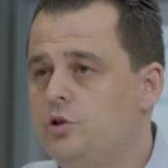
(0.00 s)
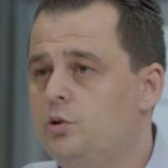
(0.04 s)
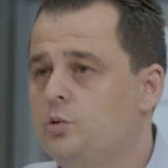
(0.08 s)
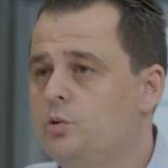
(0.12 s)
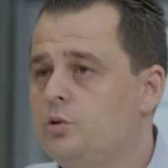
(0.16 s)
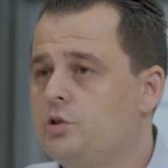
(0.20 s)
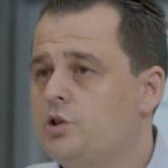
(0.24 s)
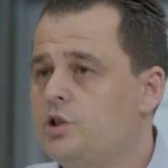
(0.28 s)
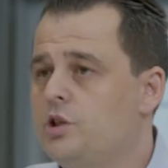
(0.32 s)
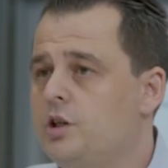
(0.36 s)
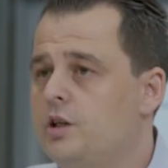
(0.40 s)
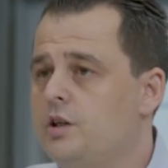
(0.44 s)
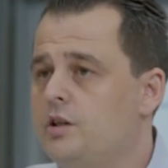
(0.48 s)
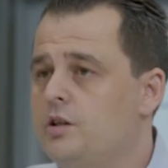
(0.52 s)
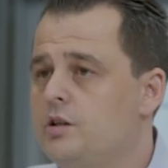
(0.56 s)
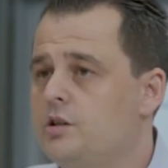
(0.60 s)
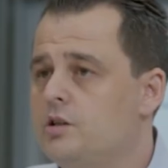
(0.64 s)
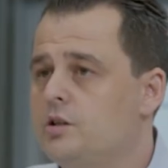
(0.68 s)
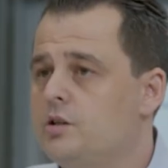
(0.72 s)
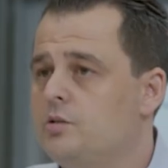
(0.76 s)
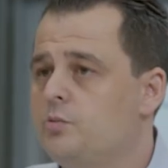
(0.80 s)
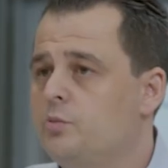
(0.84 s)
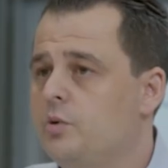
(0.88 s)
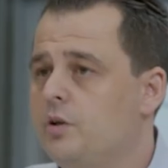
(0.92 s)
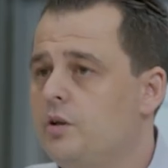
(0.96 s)
tool
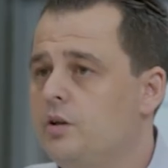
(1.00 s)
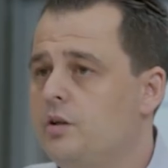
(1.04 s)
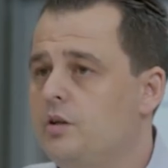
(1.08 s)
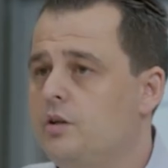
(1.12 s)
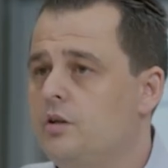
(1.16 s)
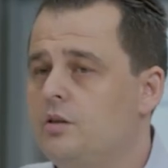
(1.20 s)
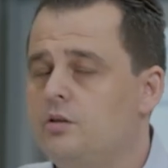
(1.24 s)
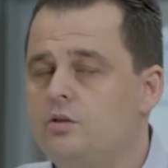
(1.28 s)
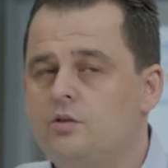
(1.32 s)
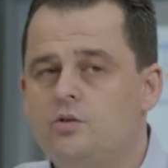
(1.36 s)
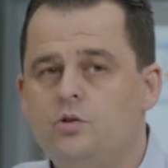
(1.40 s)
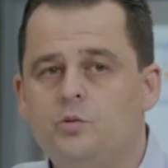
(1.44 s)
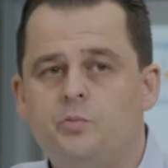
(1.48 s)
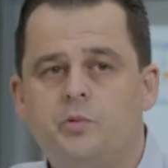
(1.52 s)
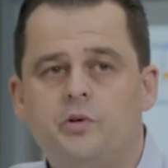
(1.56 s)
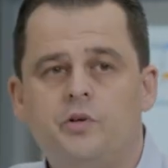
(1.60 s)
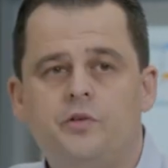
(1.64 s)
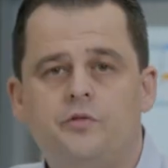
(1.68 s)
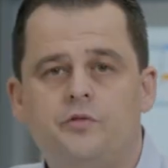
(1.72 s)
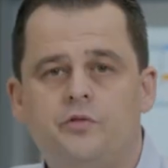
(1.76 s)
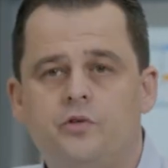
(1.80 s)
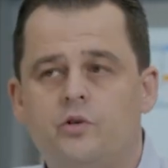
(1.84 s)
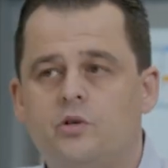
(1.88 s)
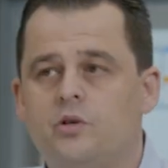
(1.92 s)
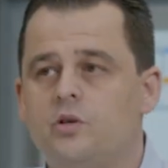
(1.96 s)
change within
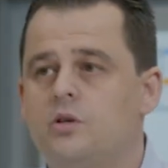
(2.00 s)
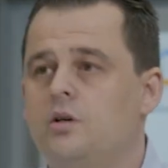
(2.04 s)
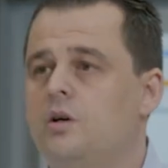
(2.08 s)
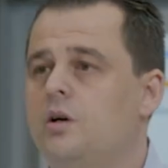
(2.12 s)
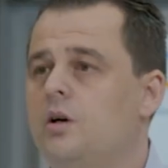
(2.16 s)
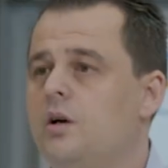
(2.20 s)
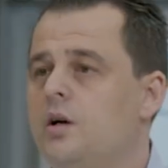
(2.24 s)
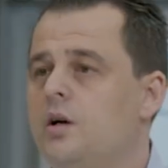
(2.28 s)
2.4